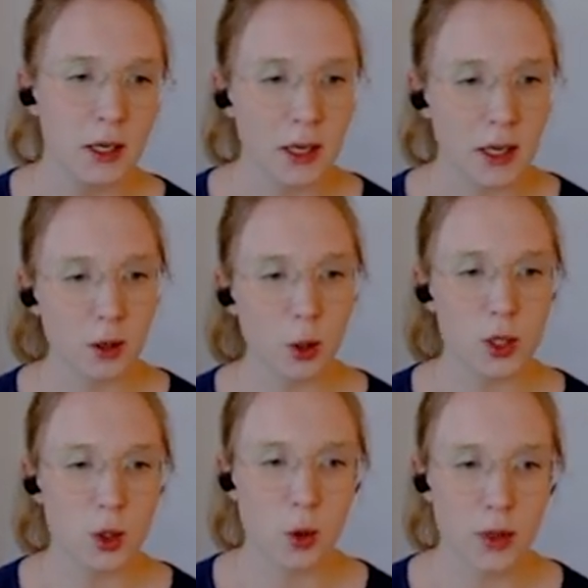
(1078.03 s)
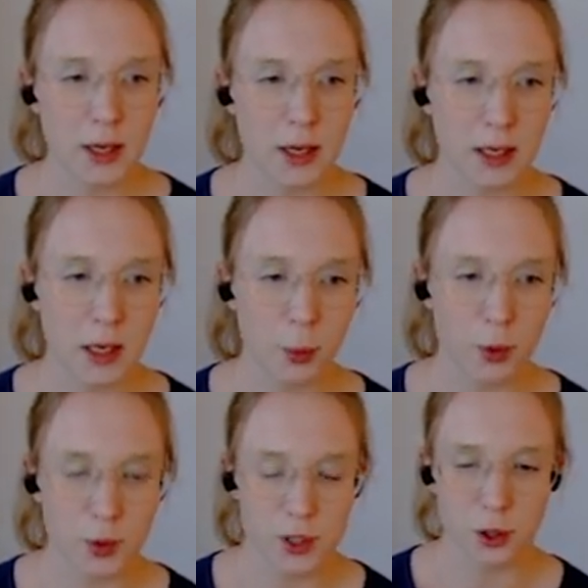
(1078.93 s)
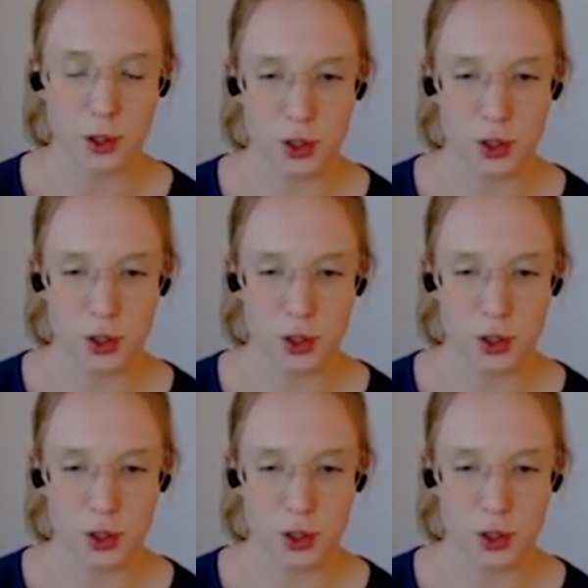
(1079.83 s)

And also, they can help with resilience and